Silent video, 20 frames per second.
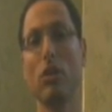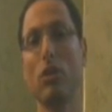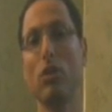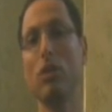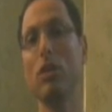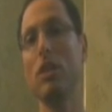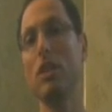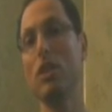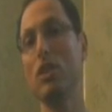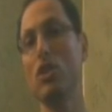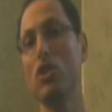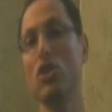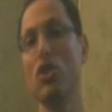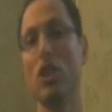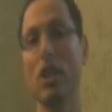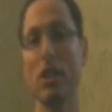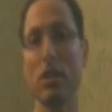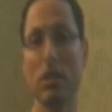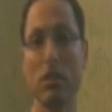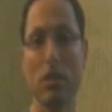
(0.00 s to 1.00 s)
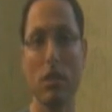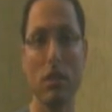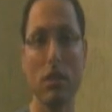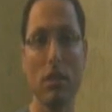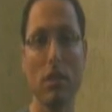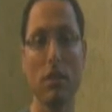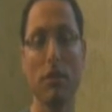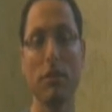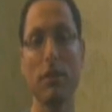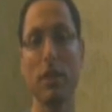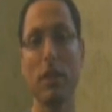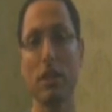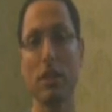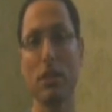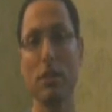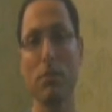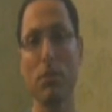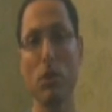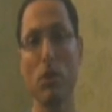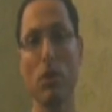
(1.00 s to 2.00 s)
Do you need just enough
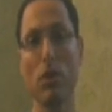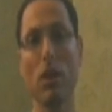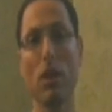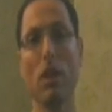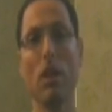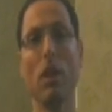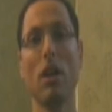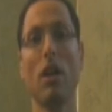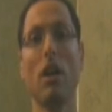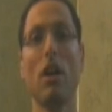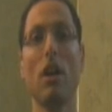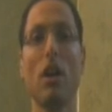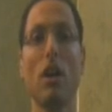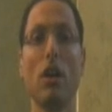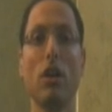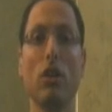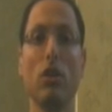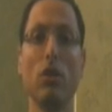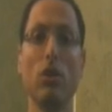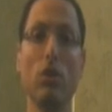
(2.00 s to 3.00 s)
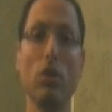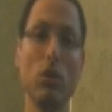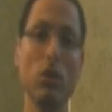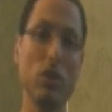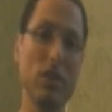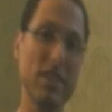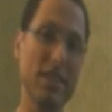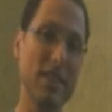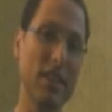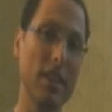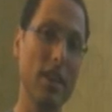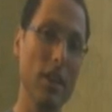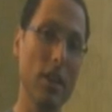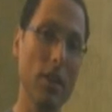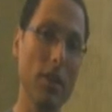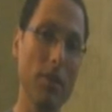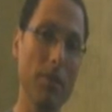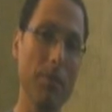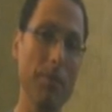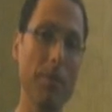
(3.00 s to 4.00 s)
flexibility to do your
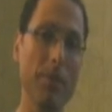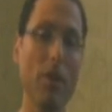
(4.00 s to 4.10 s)
skill?